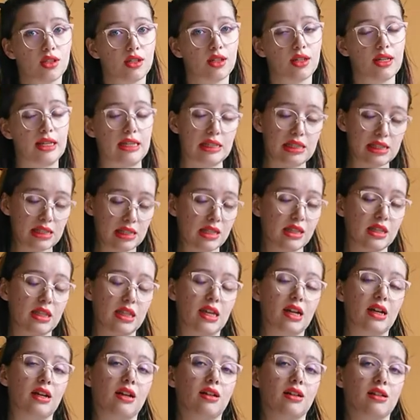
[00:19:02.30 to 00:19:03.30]
it's still
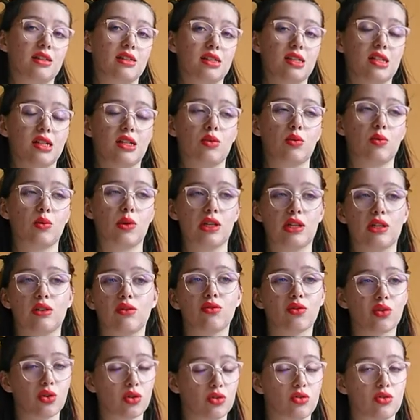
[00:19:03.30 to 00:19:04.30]
there, it's still waiting
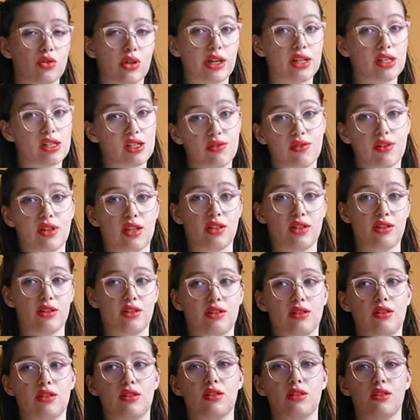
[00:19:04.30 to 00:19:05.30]
for you to activate it.